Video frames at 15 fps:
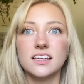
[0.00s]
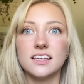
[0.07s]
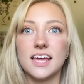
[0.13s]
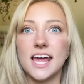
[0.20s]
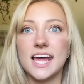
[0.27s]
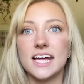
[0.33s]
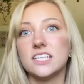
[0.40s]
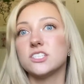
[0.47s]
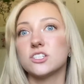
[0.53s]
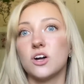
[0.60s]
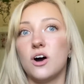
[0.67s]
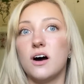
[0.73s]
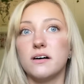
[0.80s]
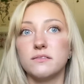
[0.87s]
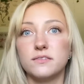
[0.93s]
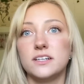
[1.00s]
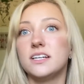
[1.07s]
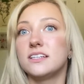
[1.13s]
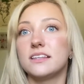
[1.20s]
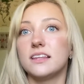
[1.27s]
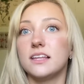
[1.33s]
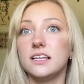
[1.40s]
can't
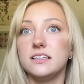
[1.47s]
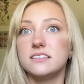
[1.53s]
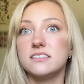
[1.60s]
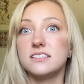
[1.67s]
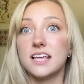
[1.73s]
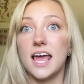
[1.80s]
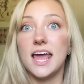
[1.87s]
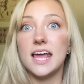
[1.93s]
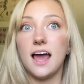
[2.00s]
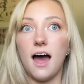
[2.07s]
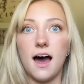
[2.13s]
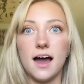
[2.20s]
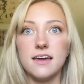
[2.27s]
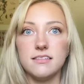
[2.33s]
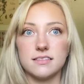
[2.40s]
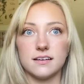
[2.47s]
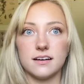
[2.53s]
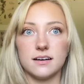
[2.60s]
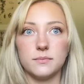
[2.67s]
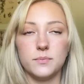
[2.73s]
confidently say either